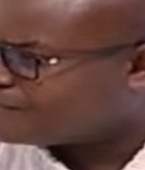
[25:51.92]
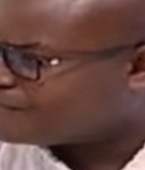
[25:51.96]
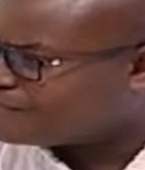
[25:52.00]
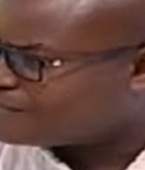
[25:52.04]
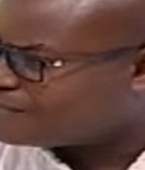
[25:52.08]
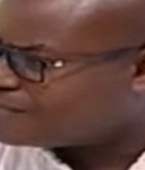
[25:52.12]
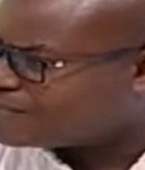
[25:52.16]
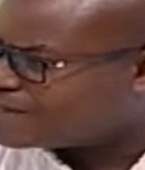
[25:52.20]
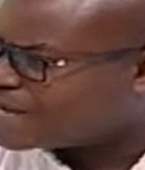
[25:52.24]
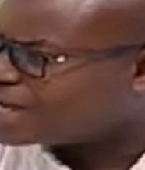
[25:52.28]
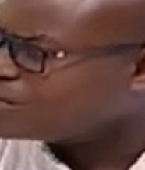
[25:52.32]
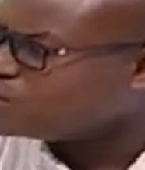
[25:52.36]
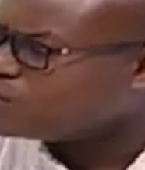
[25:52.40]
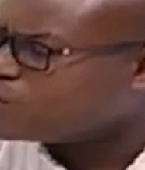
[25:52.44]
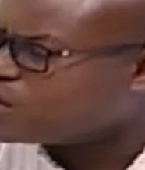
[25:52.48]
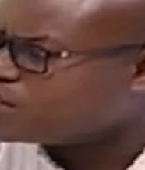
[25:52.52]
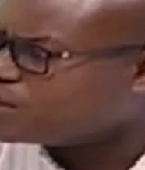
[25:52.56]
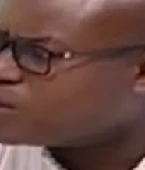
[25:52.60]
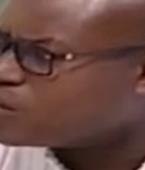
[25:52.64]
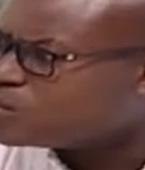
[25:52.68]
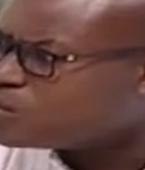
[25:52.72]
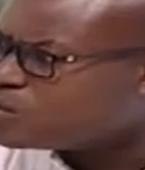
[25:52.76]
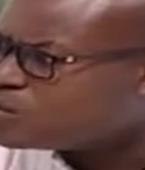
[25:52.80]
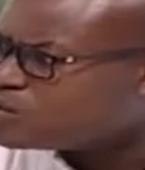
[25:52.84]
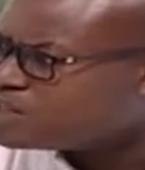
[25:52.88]
and you are
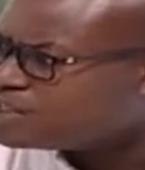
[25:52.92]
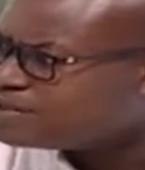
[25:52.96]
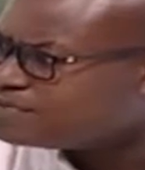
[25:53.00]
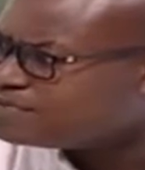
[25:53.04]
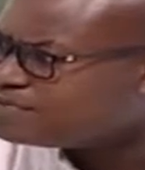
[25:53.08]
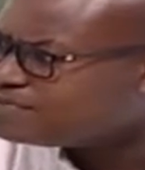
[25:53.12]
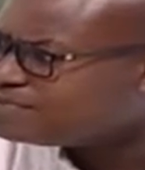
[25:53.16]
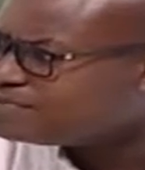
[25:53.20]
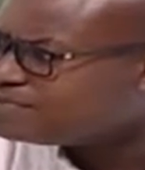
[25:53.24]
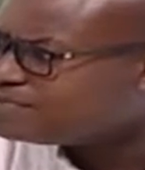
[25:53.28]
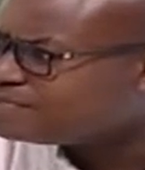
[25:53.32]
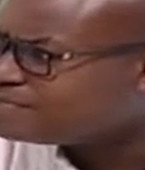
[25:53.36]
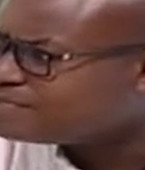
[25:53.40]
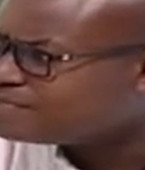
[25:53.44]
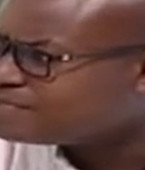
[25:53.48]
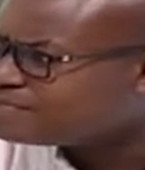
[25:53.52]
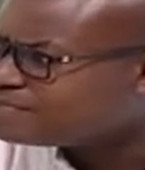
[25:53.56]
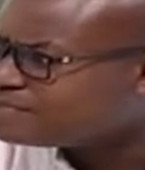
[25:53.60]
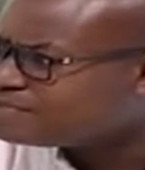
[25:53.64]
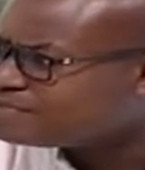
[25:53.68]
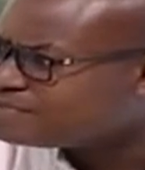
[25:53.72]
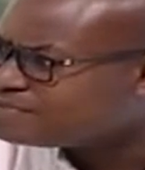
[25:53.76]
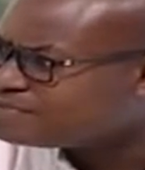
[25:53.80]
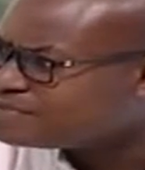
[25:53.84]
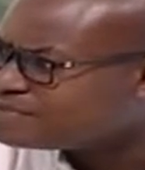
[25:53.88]
not going?
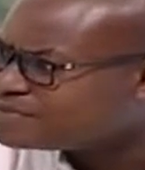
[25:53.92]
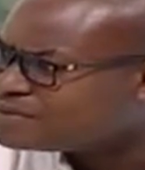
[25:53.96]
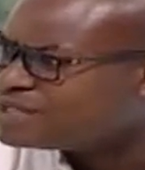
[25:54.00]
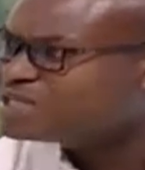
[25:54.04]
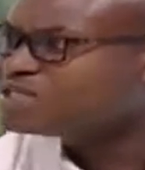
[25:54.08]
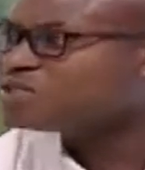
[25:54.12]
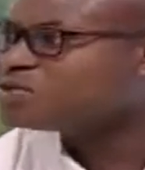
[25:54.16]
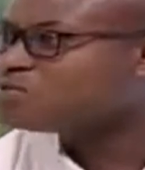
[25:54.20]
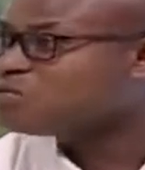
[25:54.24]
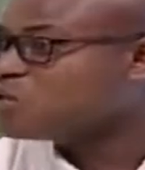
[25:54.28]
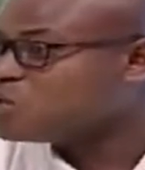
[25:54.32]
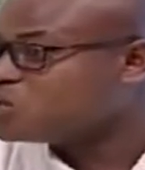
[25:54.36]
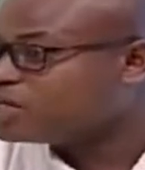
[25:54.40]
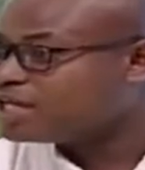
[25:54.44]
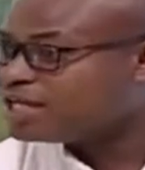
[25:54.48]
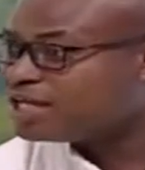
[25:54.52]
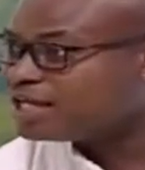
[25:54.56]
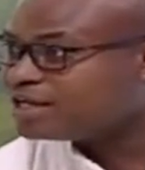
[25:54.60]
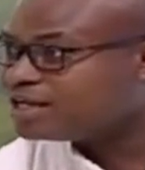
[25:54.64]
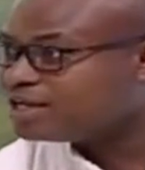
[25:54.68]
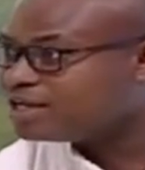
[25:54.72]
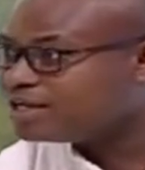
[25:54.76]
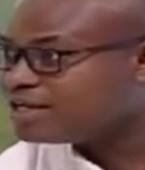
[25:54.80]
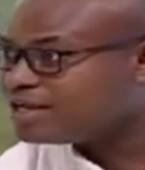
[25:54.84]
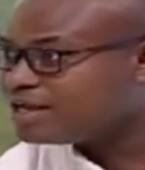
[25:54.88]
This
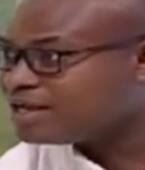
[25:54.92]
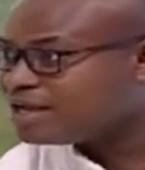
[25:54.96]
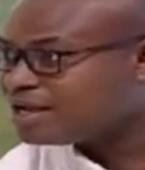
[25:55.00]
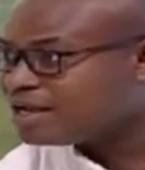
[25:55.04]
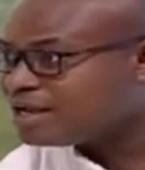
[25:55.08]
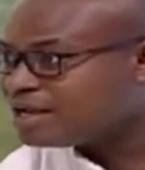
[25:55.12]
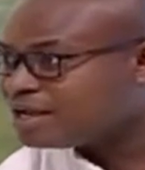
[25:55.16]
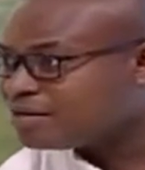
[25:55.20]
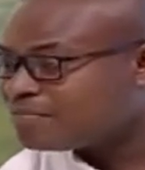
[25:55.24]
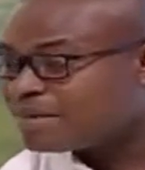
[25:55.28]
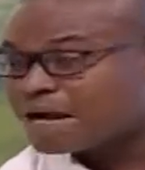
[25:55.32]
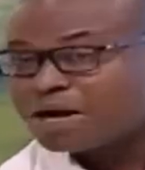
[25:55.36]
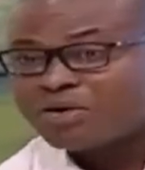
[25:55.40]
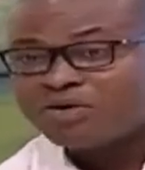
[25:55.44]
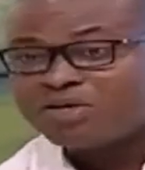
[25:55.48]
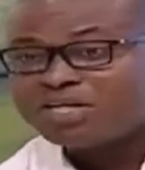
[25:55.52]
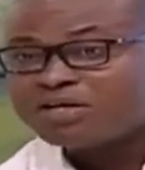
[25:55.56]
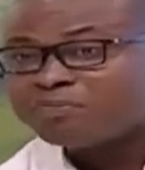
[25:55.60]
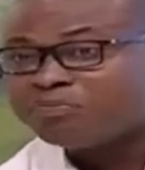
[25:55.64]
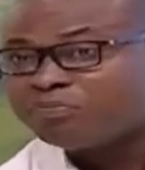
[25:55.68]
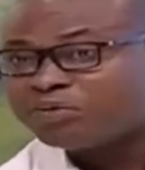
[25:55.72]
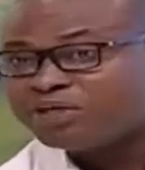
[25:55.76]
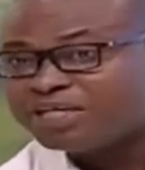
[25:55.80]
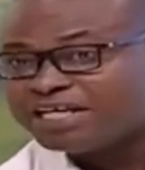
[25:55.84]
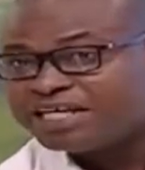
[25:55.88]
morning, my only
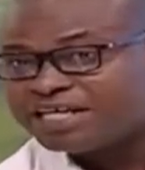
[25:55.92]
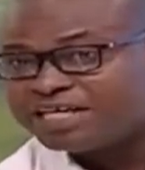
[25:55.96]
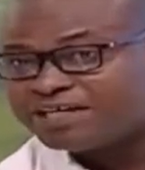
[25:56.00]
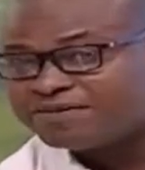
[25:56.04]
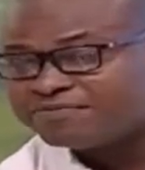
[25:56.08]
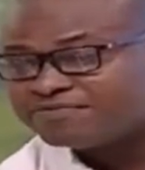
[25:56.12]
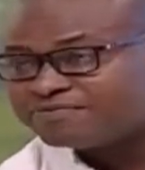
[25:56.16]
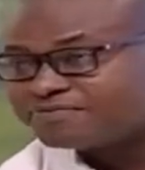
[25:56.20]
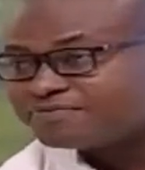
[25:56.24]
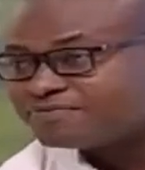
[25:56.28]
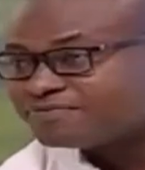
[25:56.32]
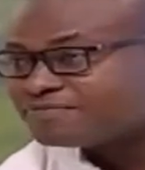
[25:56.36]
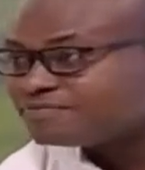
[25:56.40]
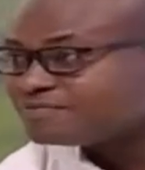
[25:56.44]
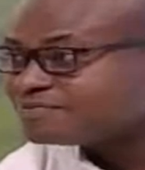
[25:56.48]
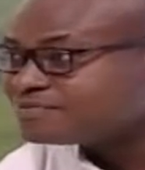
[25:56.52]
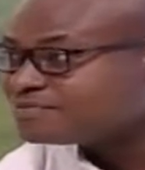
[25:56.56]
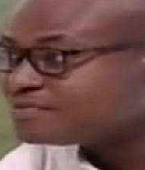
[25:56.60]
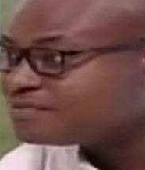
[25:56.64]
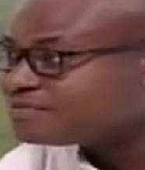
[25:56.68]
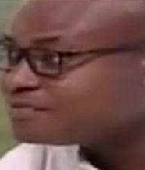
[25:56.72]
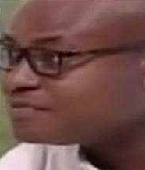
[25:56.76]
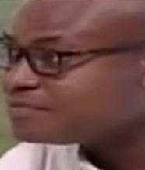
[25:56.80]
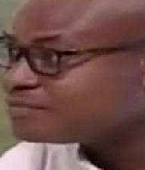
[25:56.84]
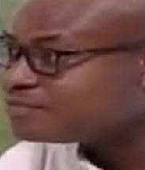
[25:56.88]
plea
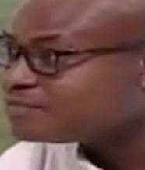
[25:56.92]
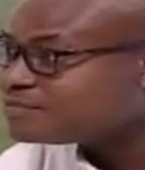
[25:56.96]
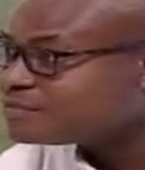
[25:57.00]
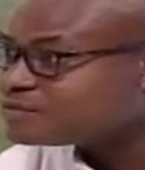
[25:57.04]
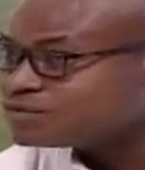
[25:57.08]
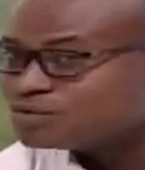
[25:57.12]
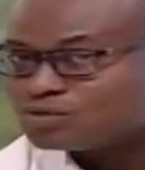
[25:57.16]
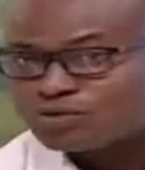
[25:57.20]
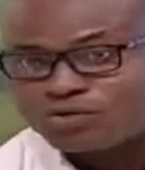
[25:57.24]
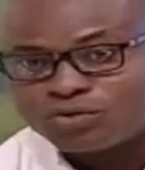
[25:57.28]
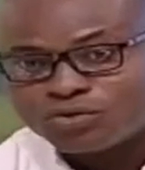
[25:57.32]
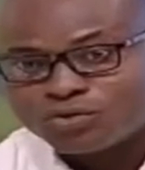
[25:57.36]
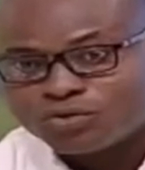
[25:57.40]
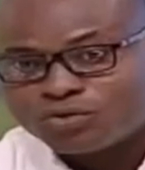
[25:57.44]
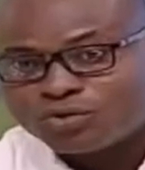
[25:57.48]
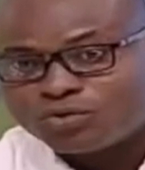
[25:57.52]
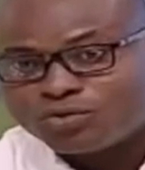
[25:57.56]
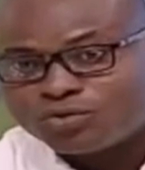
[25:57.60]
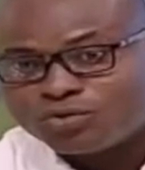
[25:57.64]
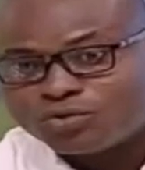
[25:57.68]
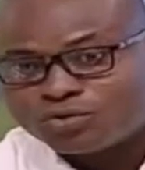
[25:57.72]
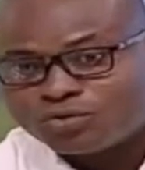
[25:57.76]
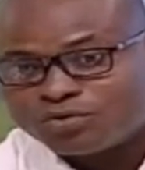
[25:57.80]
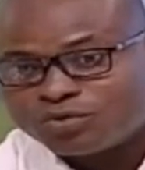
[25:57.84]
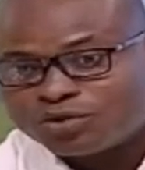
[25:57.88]

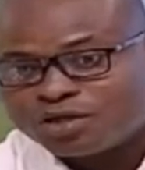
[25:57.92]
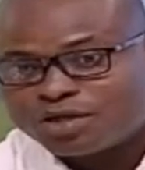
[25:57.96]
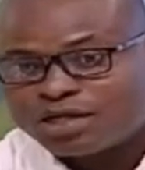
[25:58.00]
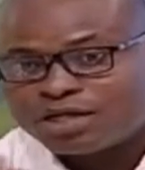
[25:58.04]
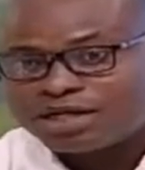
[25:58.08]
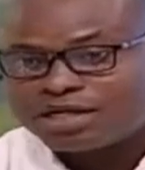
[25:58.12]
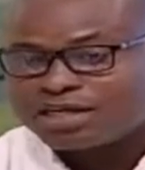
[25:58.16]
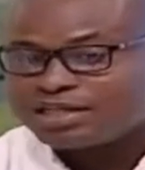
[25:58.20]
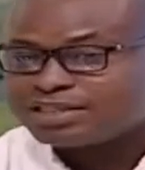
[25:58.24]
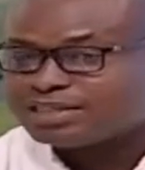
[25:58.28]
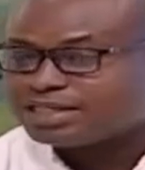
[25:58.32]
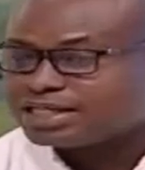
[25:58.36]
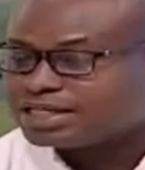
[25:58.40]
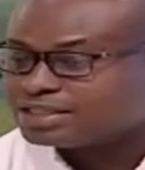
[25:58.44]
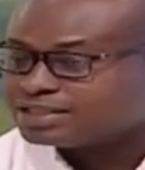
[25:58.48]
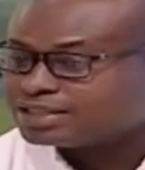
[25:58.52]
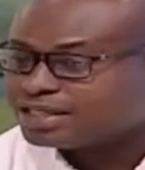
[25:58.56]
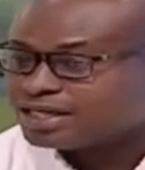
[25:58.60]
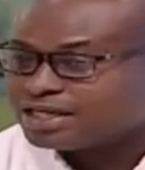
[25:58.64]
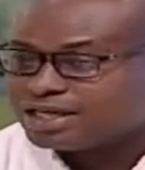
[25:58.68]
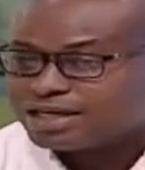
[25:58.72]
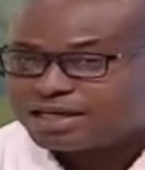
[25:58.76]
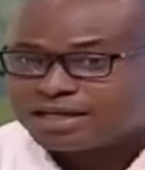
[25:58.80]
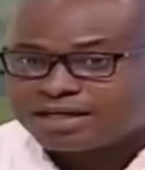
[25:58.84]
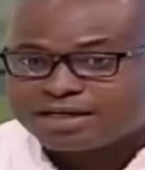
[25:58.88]
to his,
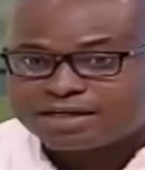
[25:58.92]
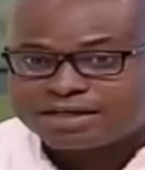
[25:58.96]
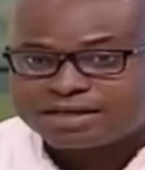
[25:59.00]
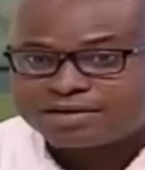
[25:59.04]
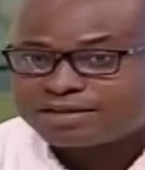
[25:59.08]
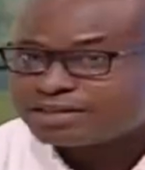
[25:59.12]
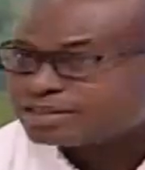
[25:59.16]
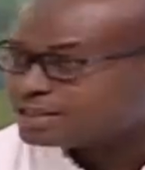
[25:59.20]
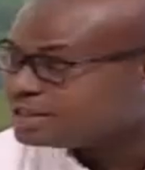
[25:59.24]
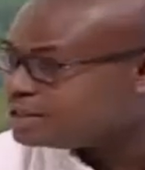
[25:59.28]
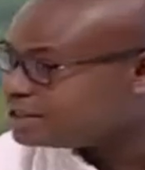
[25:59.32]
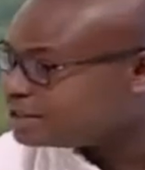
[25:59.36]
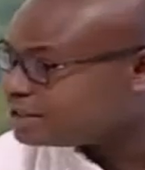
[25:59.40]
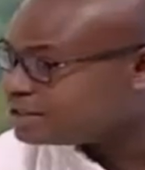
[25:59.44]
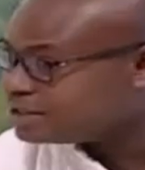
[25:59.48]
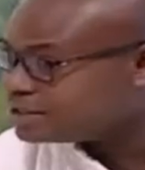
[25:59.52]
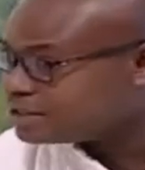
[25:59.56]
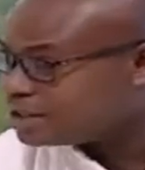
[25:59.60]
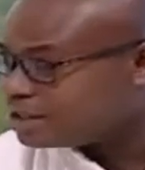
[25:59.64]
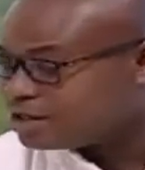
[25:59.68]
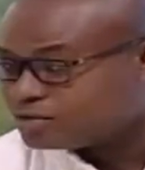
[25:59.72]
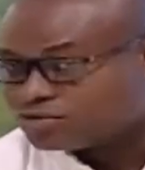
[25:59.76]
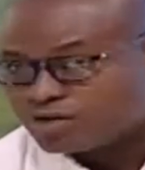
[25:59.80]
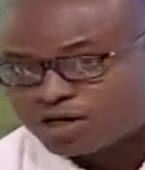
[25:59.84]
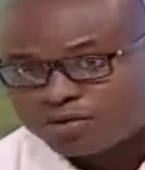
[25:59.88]
uh, his
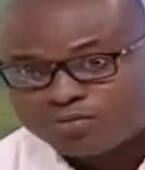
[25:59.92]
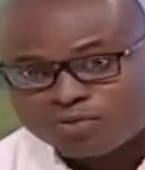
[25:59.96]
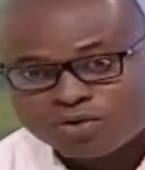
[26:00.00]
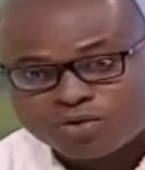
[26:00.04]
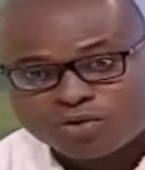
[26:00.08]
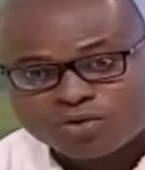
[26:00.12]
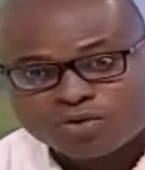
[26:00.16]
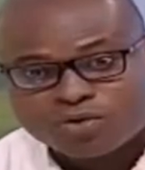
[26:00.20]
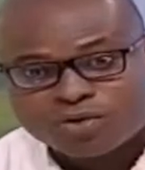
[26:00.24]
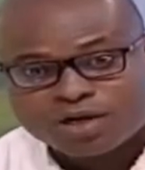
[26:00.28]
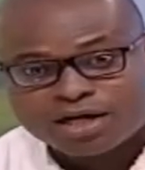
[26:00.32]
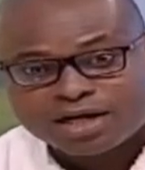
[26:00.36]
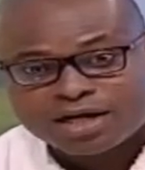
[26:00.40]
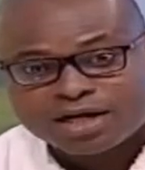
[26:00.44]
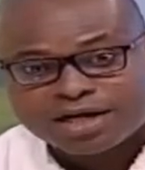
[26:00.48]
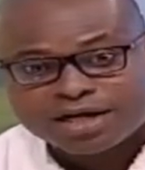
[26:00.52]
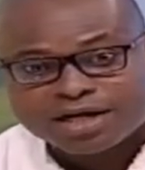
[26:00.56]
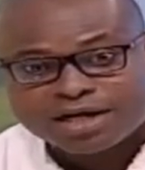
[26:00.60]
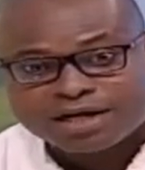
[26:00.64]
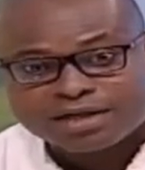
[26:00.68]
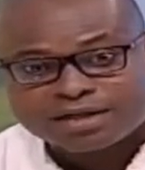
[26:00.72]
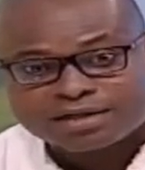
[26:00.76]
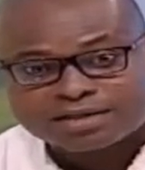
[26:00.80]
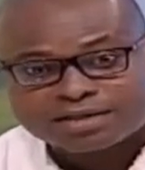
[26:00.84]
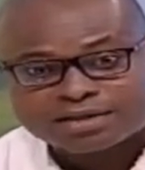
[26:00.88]
Honorable
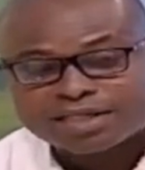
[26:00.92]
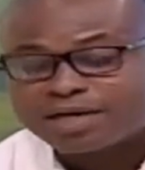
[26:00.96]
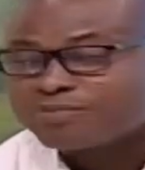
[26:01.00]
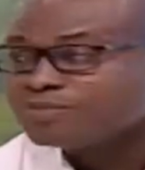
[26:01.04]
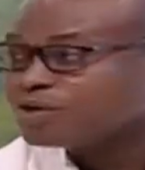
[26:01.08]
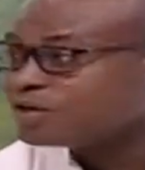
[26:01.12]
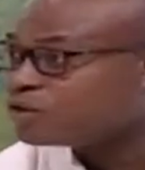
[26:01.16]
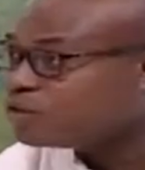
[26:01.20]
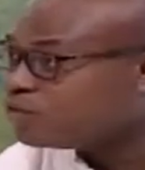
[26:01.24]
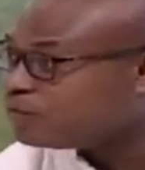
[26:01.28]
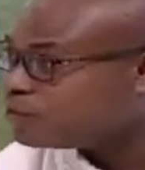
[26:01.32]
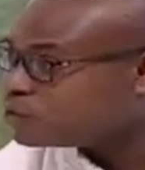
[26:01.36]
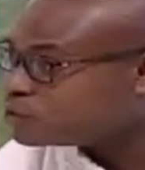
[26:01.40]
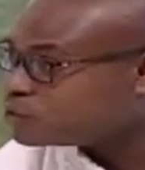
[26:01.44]
uh, Samuel Ofosu